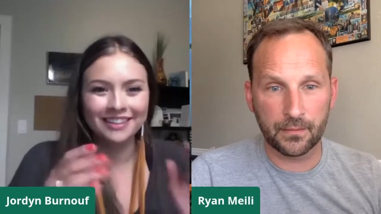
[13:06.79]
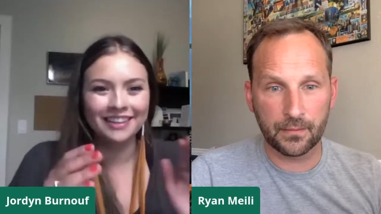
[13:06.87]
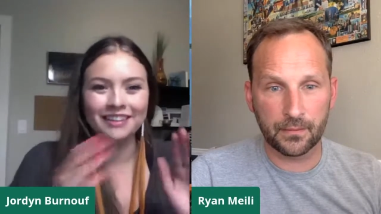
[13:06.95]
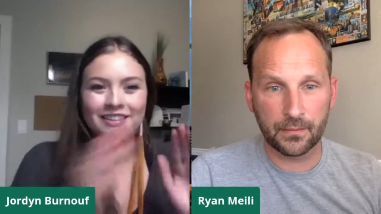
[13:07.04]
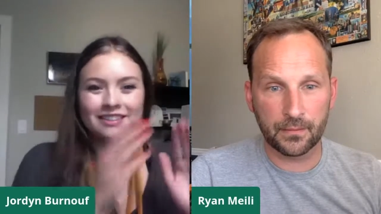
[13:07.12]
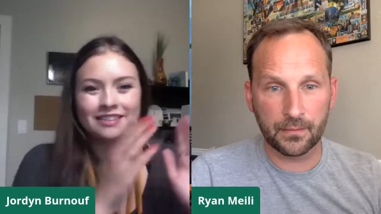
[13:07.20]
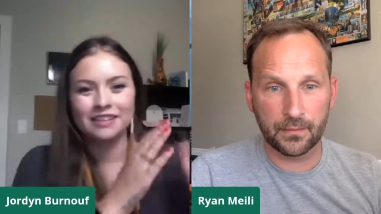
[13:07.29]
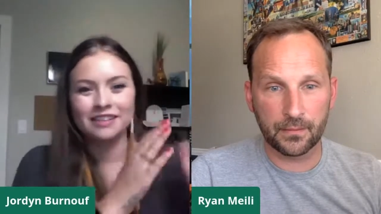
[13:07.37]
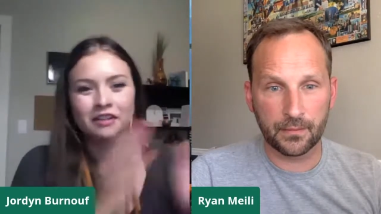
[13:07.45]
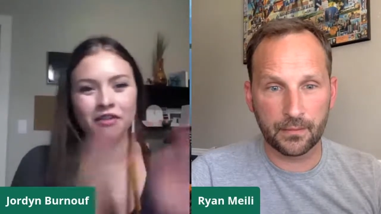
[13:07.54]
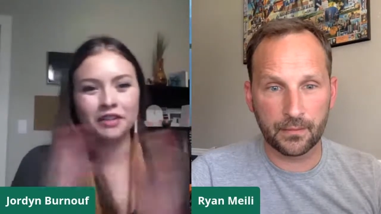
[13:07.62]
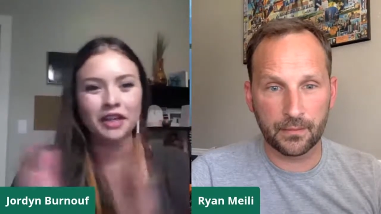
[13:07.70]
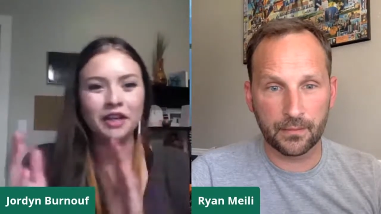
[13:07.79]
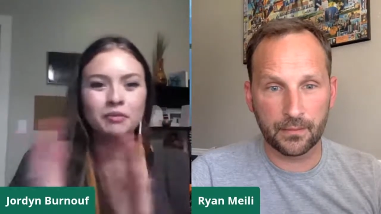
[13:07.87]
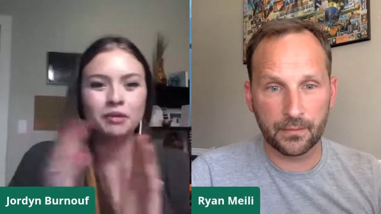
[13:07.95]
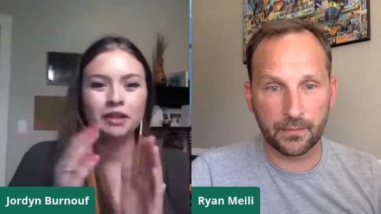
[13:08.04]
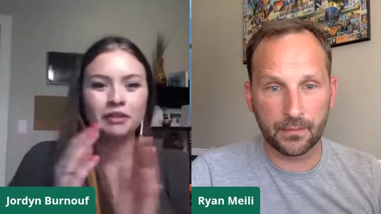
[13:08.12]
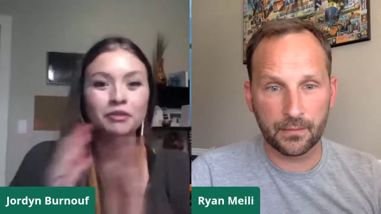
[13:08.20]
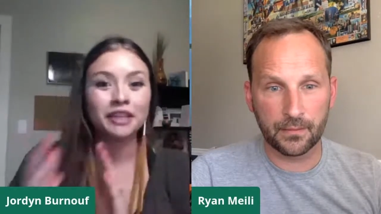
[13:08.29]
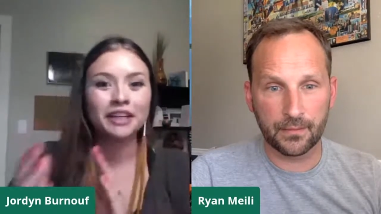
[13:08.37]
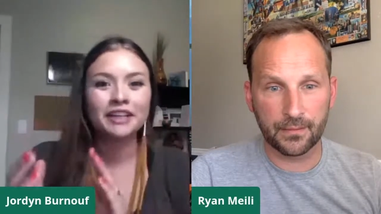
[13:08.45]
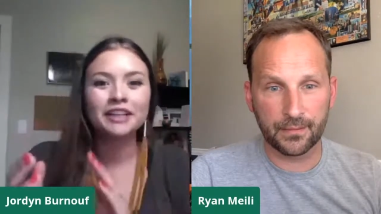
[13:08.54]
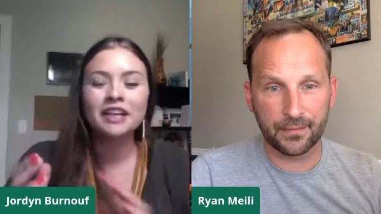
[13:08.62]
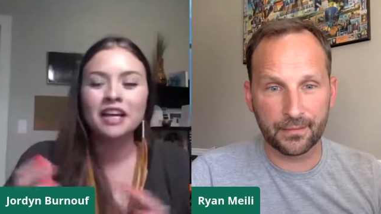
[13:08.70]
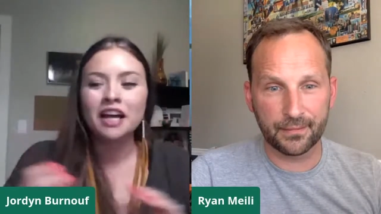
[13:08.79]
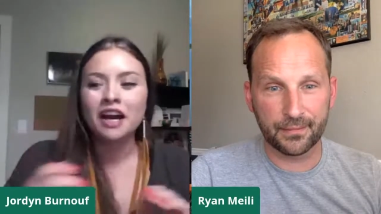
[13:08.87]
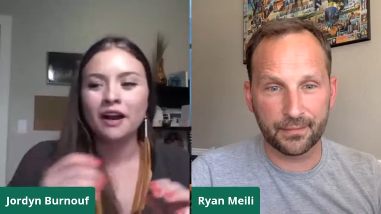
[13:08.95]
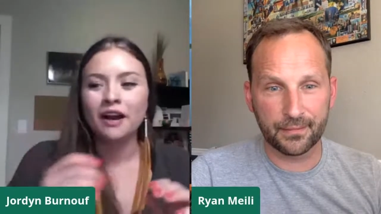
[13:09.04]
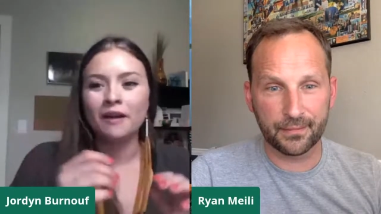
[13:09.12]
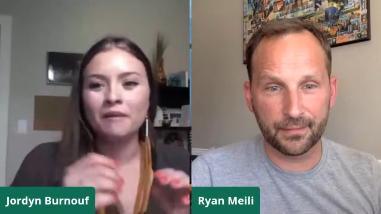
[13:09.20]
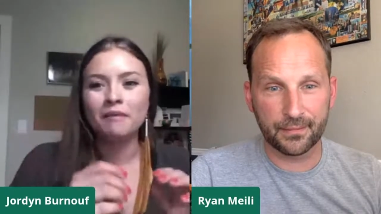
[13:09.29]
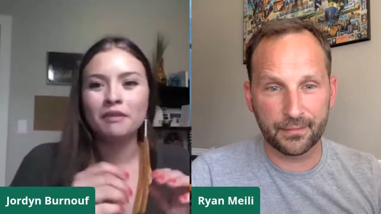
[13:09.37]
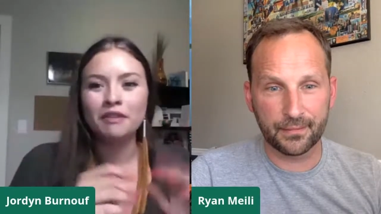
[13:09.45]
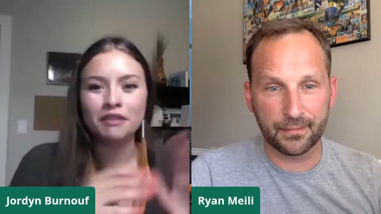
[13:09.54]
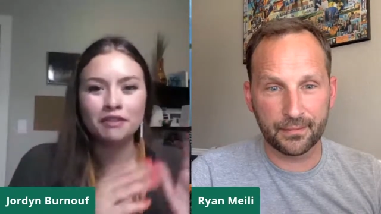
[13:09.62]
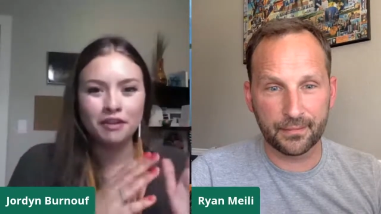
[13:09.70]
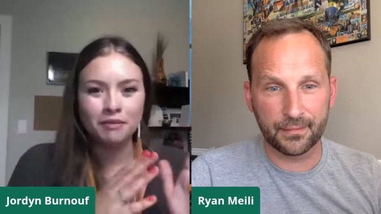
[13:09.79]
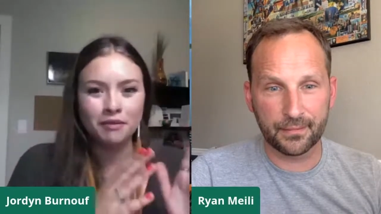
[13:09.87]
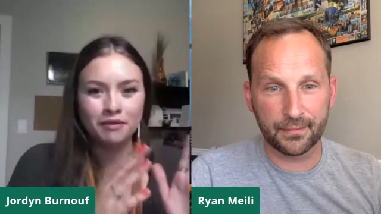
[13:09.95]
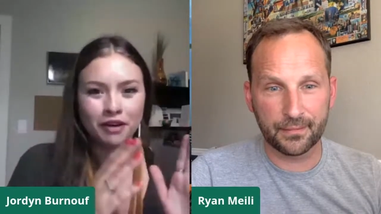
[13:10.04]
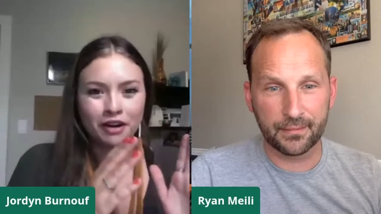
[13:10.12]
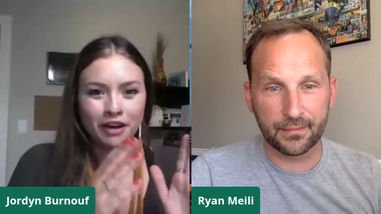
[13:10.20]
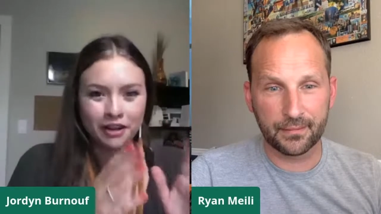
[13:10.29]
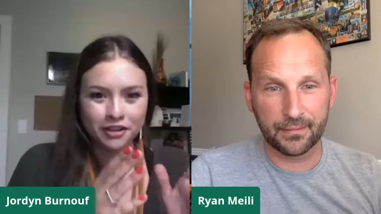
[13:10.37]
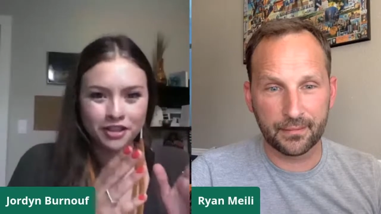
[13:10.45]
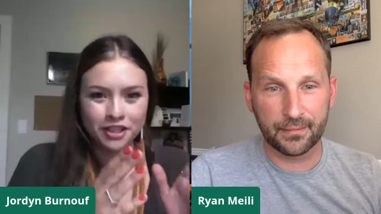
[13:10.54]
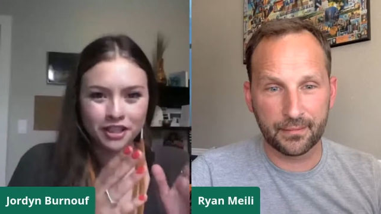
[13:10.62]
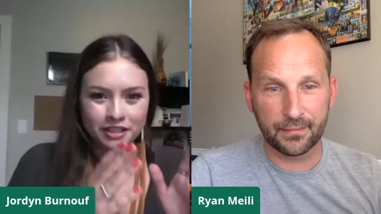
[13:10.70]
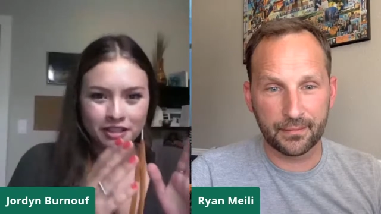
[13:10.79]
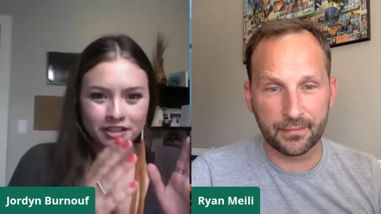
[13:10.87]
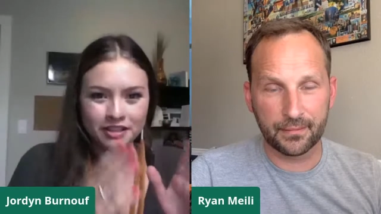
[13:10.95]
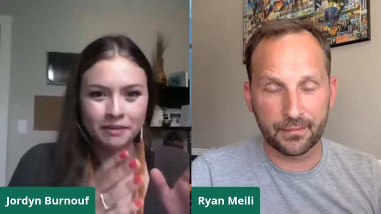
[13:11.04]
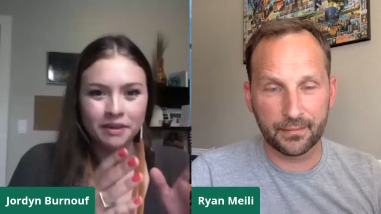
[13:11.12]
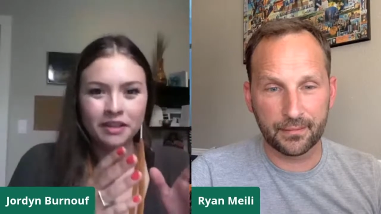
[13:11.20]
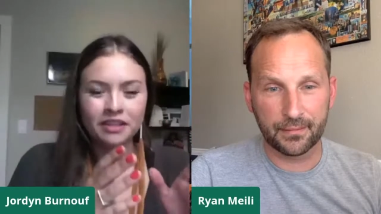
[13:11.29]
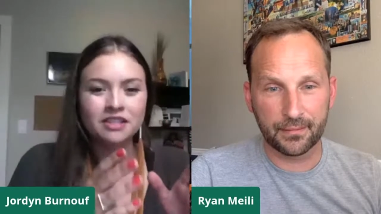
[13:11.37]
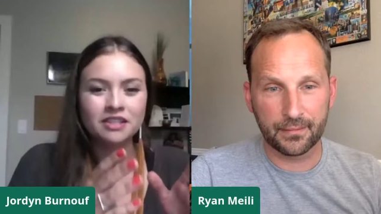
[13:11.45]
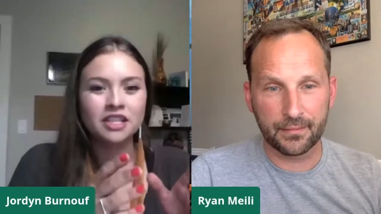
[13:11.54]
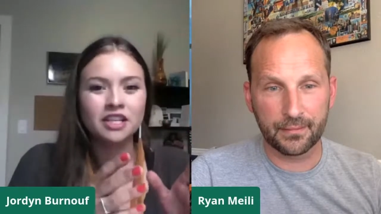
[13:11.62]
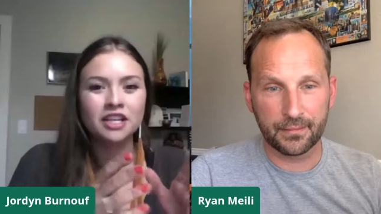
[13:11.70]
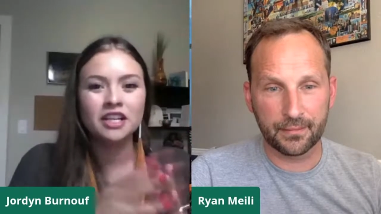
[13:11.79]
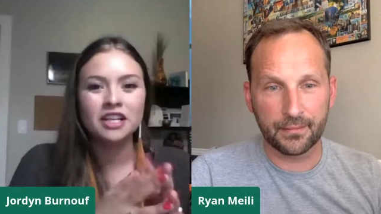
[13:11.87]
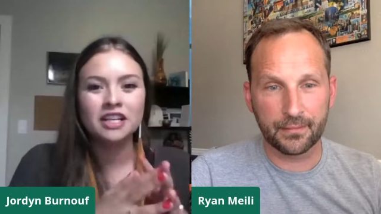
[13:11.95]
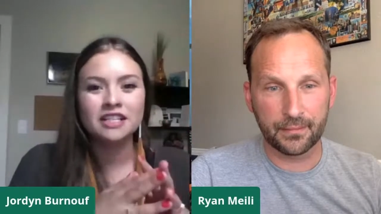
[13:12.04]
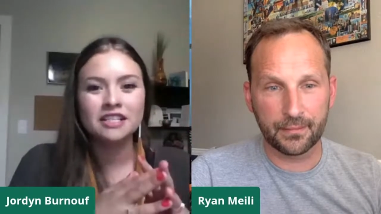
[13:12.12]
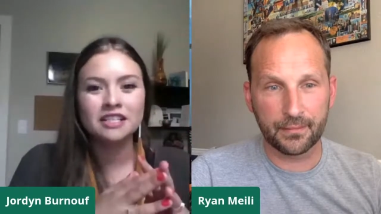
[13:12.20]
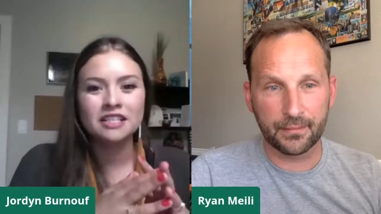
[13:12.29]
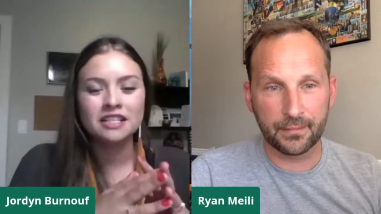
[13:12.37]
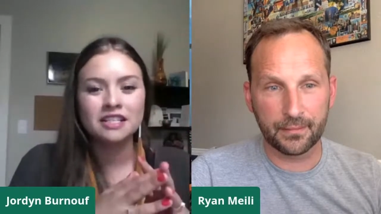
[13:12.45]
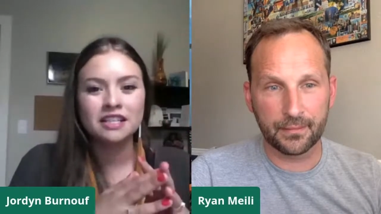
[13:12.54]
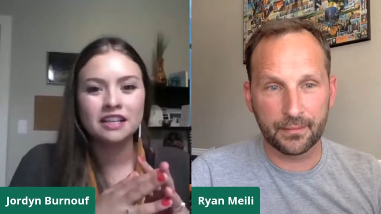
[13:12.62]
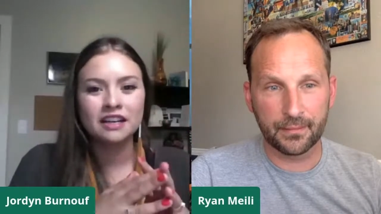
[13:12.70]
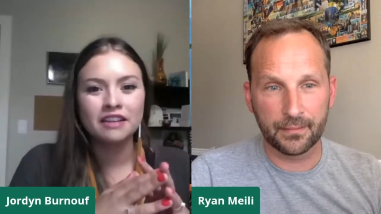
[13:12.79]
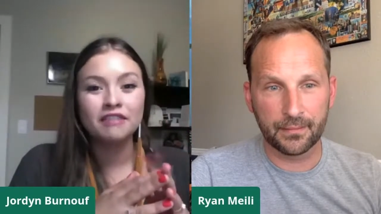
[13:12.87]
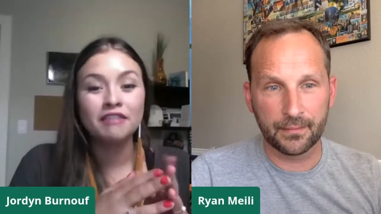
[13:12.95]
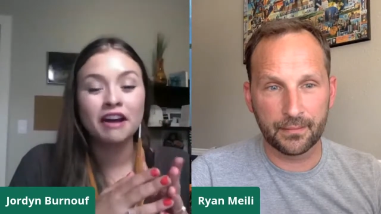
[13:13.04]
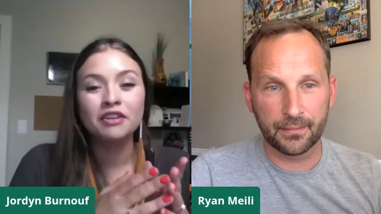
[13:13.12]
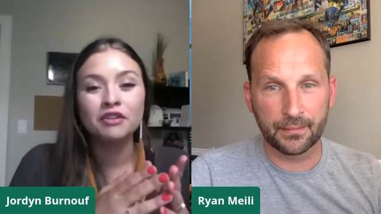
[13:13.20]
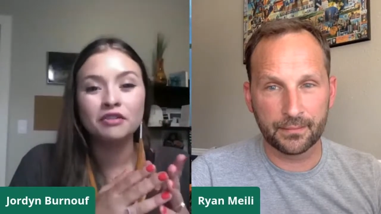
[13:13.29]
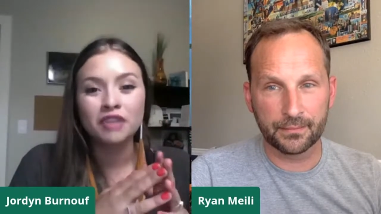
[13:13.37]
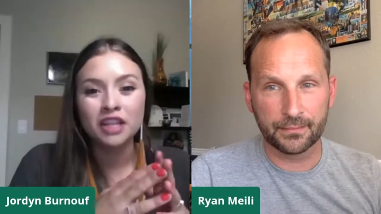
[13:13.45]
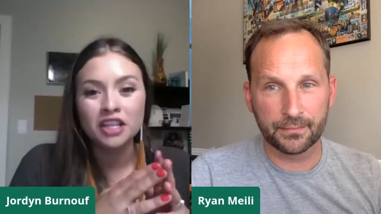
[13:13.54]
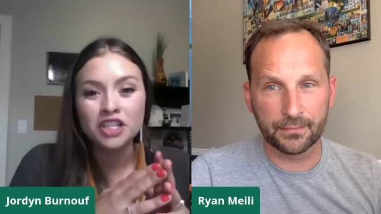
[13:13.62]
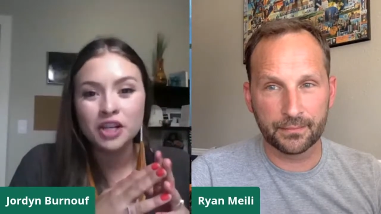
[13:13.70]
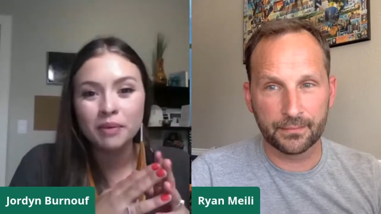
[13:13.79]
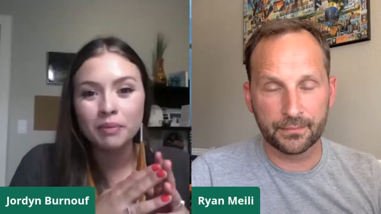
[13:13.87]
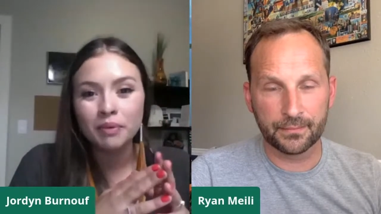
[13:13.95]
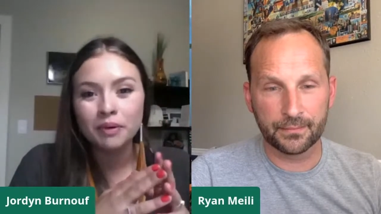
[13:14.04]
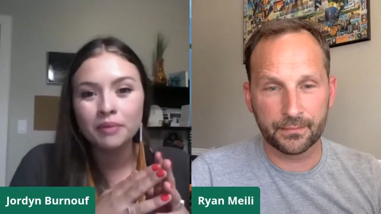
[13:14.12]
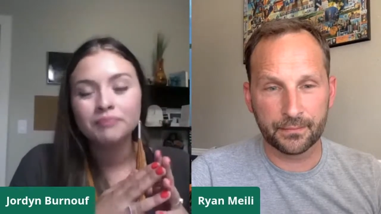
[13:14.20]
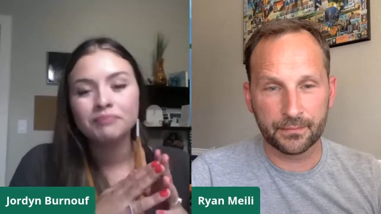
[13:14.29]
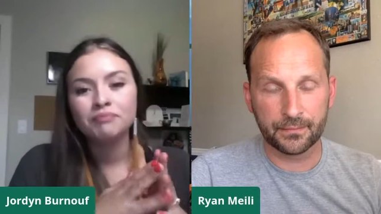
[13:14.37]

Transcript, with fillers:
Speaker 1: like this is unrelated but related um, the theme of our energy summit this year is uh, the value of kinship